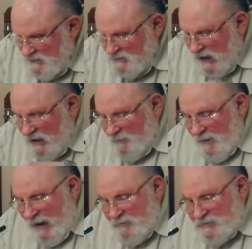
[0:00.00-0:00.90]
John the
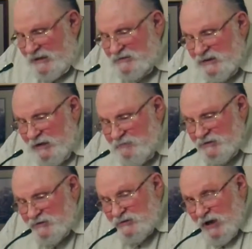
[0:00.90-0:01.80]
Baptist, he, he was
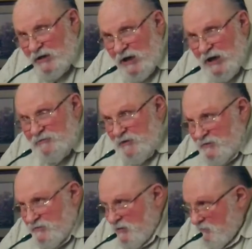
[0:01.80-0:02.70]
a stark
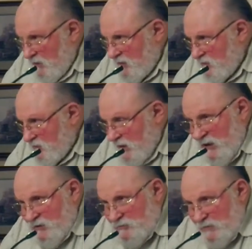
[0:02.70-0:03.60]
contrast to the religious
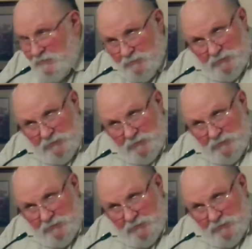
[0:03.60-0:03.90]
leaders, but